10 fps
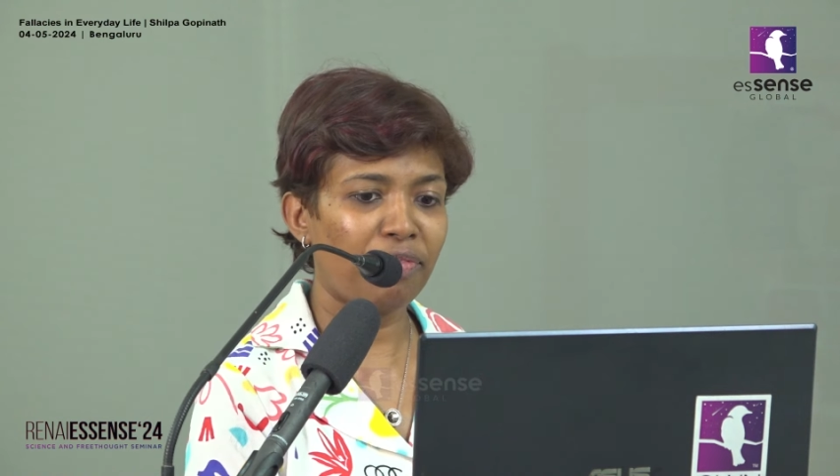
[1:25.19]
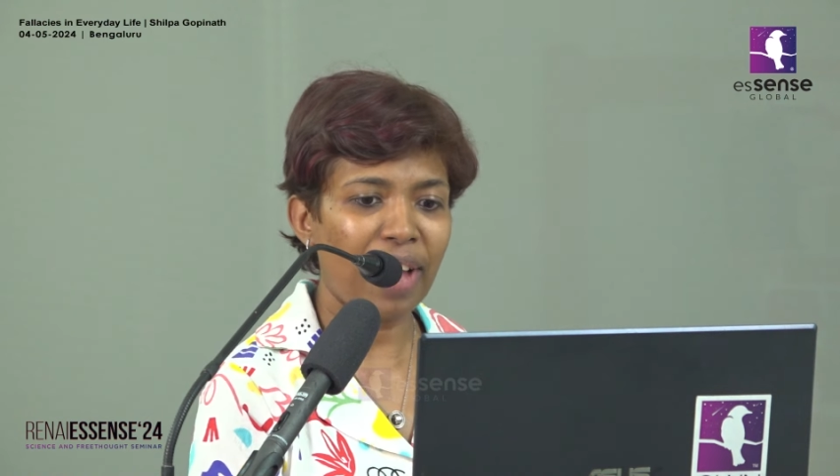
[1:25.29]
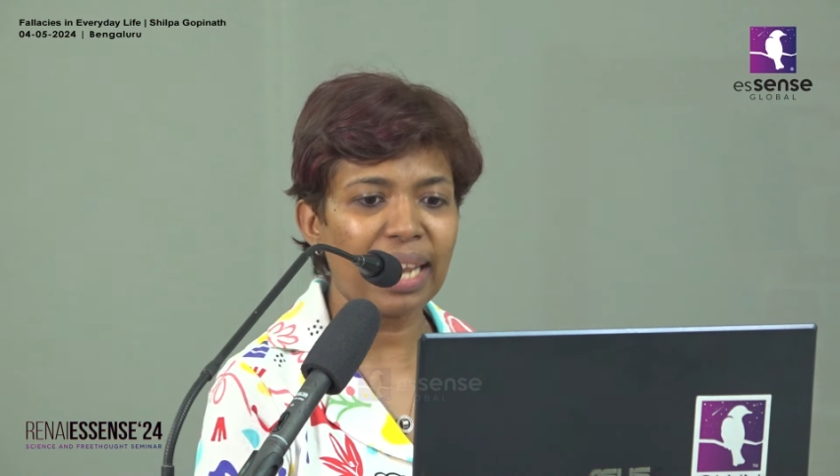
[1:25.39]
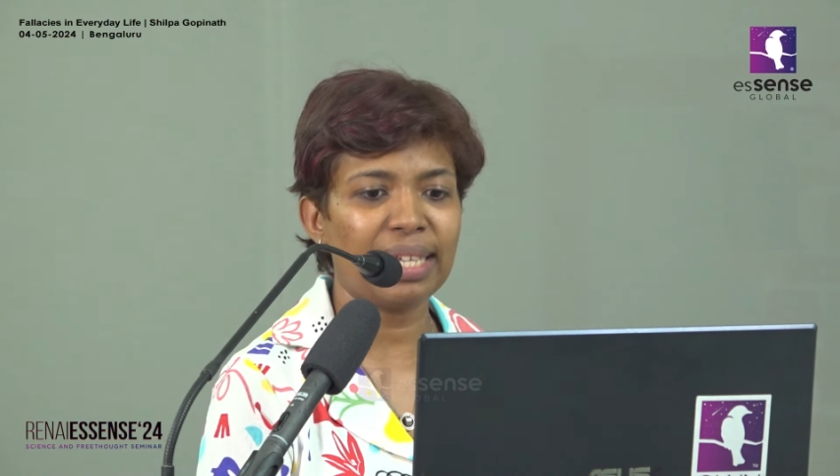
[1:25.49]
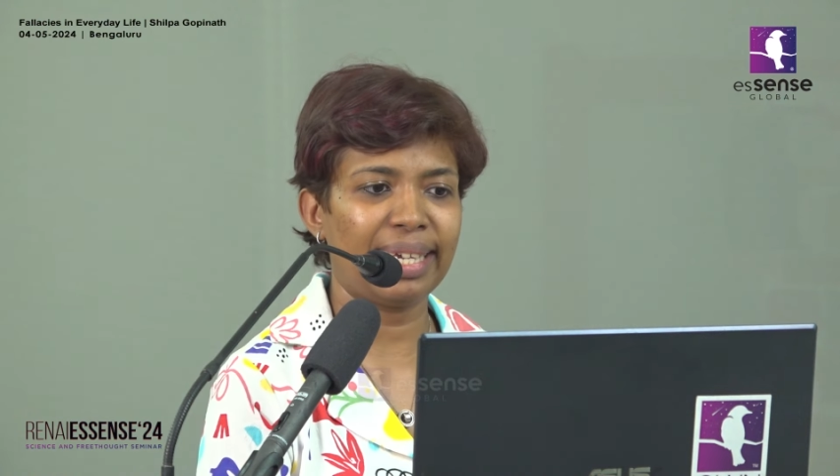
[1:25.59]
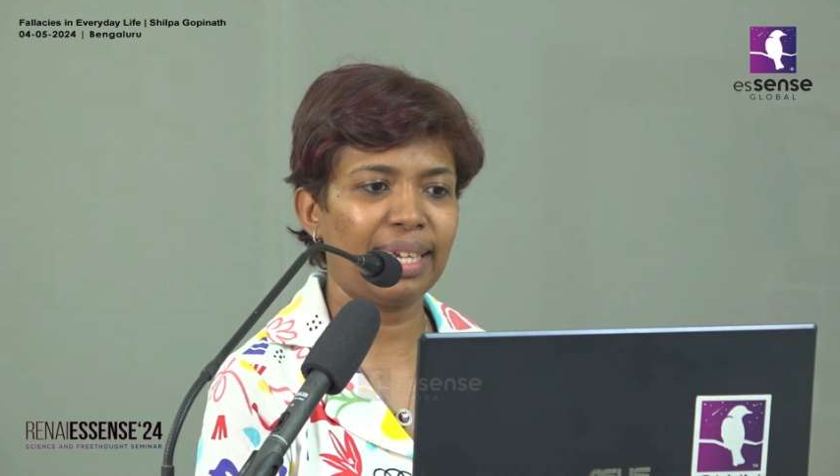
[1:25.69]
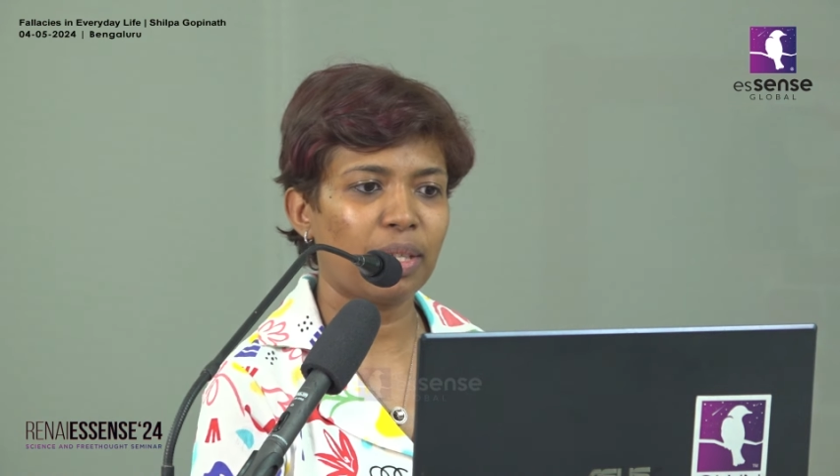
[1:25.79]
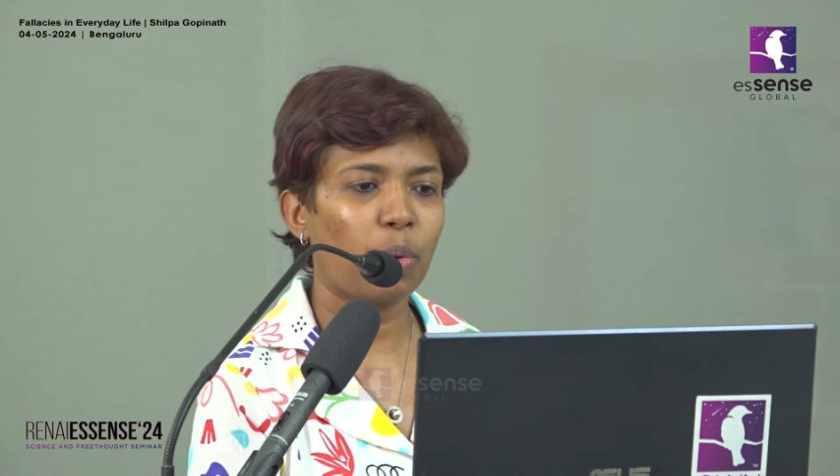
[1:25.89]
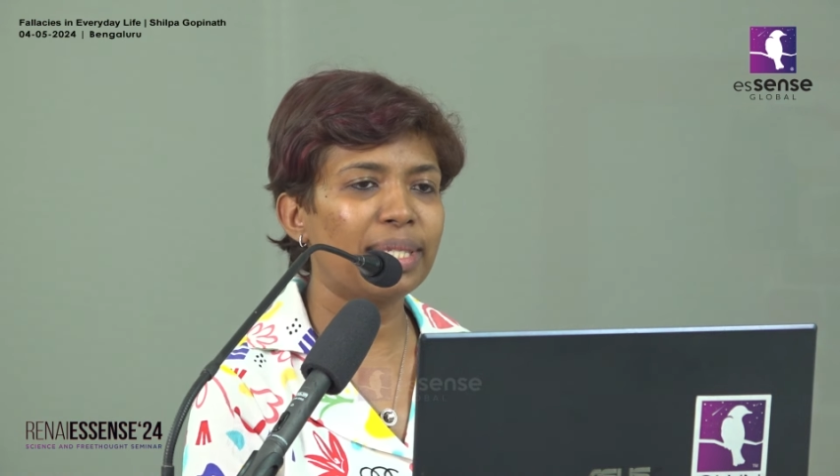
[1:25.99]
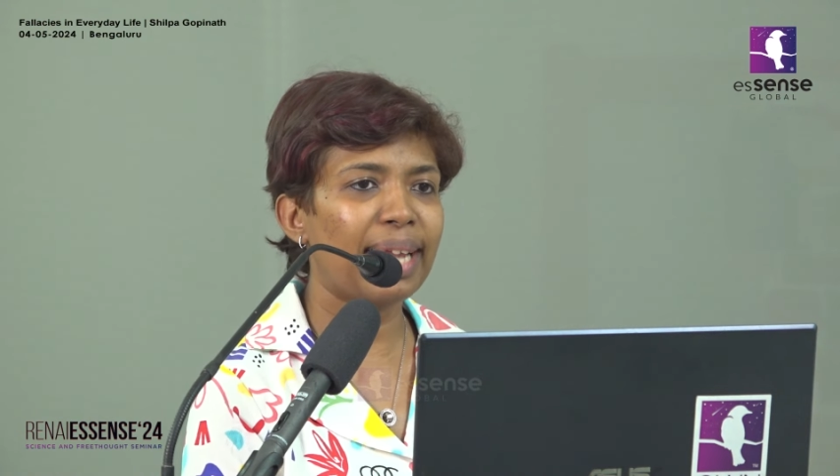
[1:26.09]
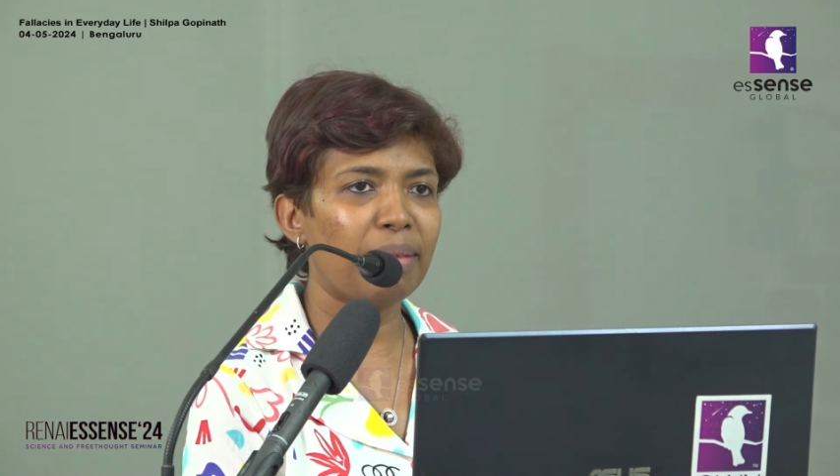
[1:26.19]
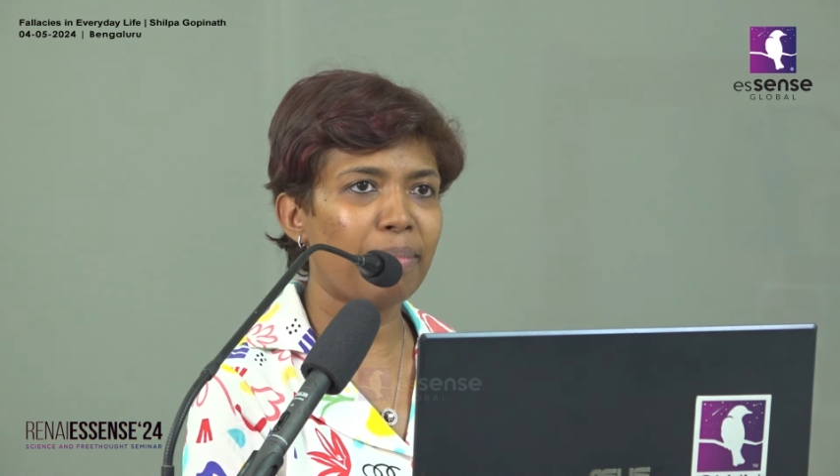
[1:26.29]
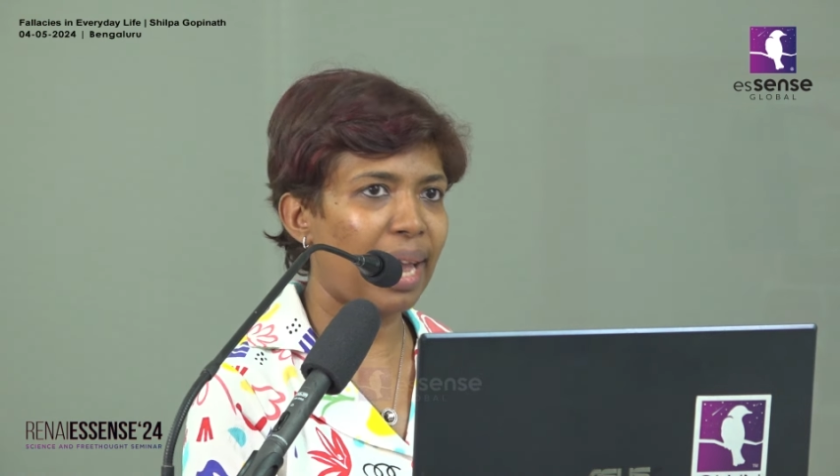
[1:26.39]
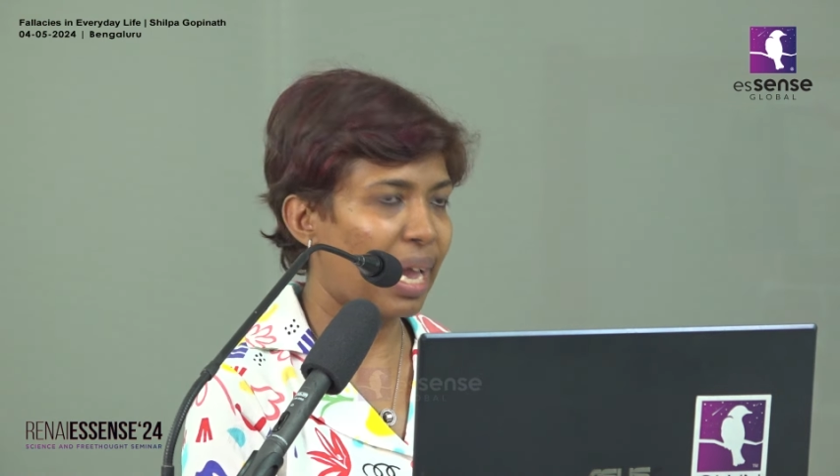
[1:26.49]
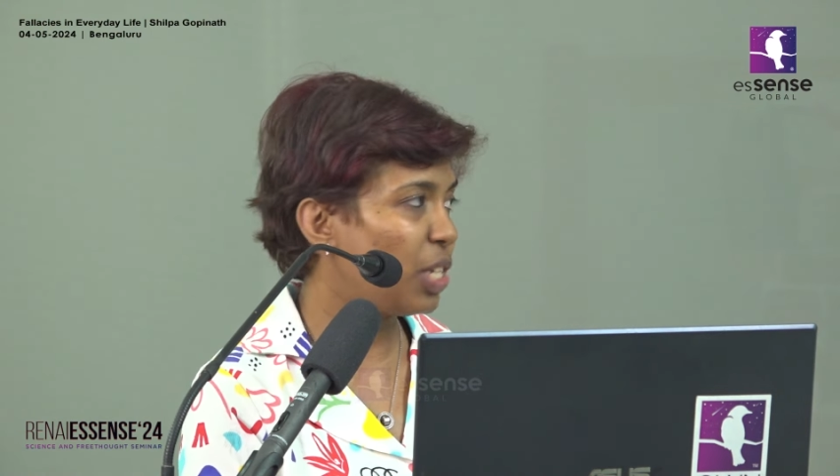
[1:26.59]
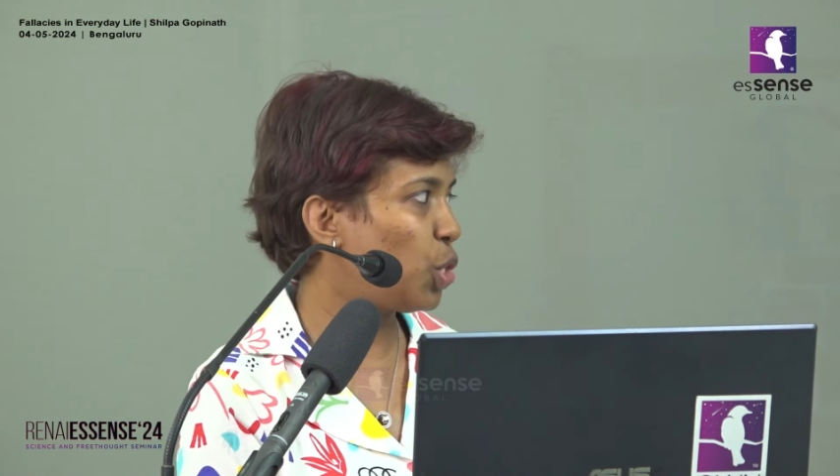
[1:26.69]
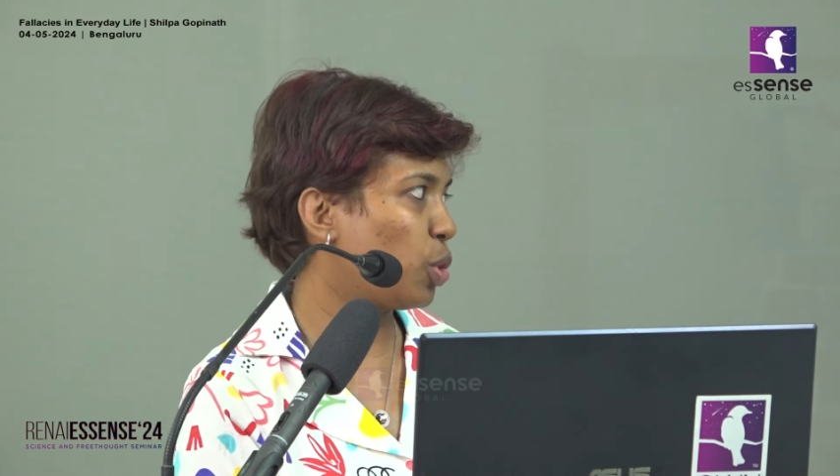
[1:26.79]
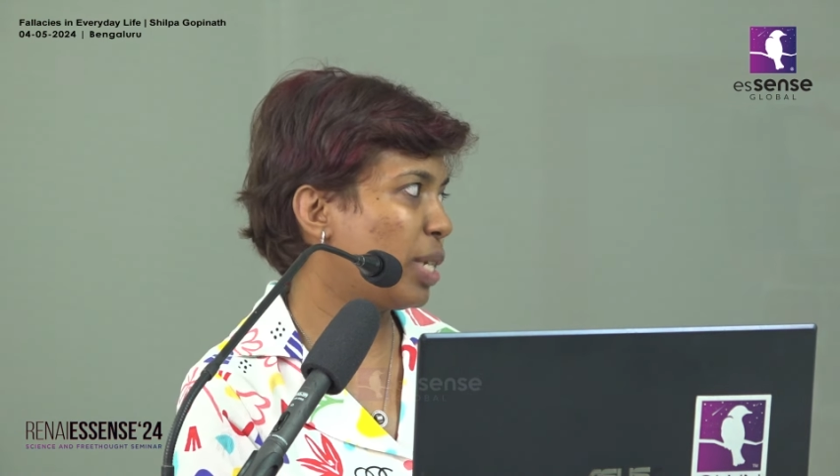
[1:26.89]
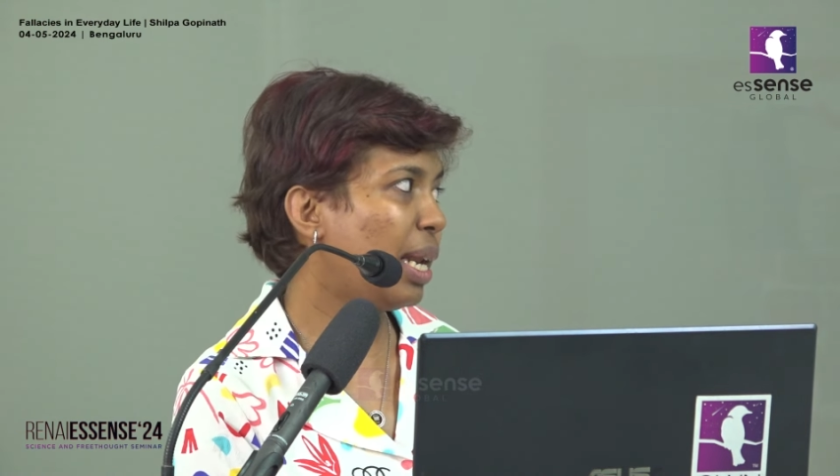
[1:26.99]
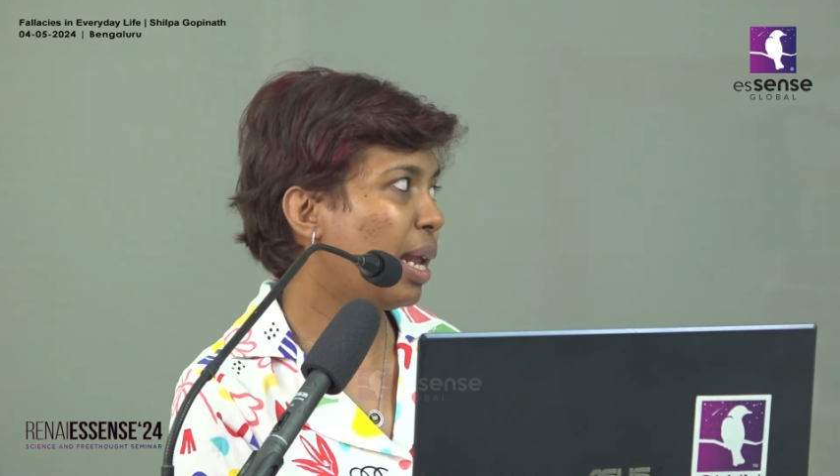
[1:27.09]
fallacies was done by
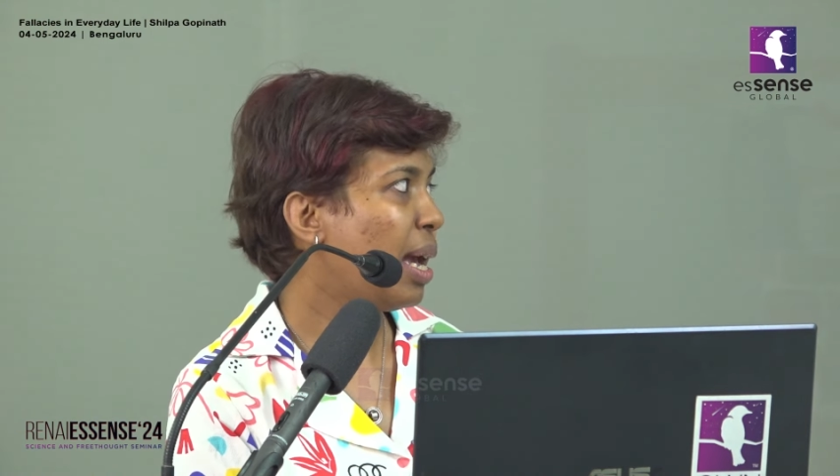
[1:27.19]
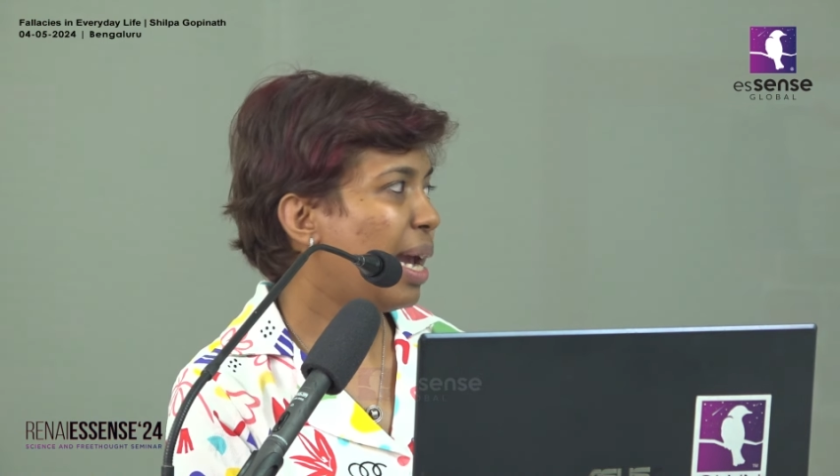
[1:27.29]
Aristotle